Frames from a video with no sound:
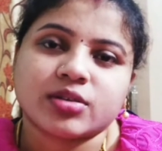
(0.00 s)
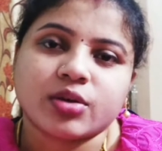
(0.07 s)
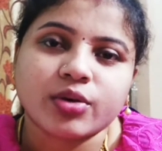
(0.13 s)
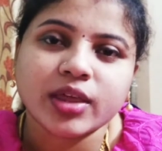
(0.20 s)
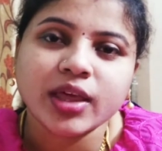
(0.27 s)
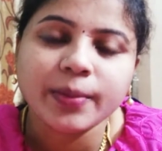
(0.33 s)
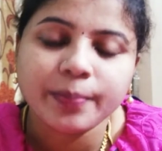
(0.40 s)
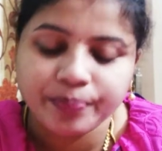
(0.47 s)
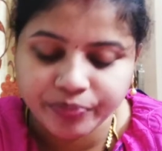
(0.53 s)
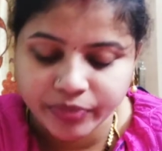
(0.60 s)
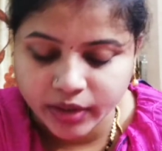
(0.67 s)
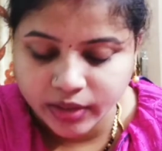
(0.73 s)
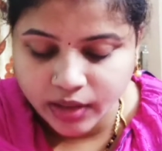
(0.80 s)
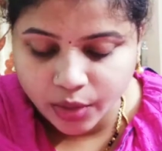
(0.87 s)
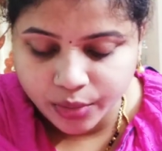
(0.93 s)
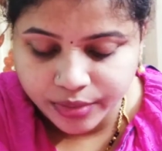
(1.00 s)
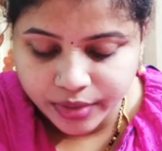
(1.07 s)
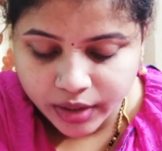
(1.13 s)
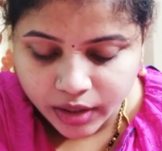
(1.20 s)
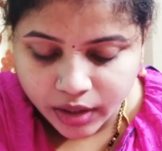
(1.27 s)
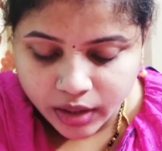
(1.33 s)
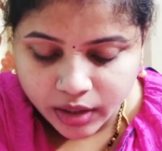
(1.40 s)
Okay, now
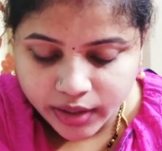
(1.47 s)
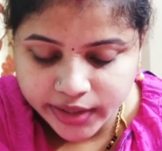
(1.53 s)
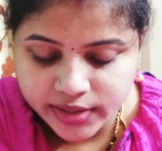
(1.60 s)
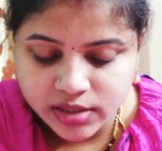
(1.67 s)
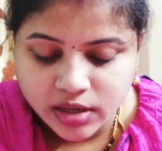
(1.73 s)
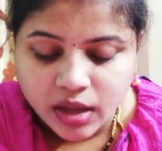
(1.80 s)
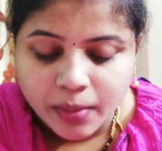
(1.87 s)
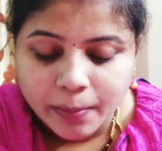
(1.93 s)
next,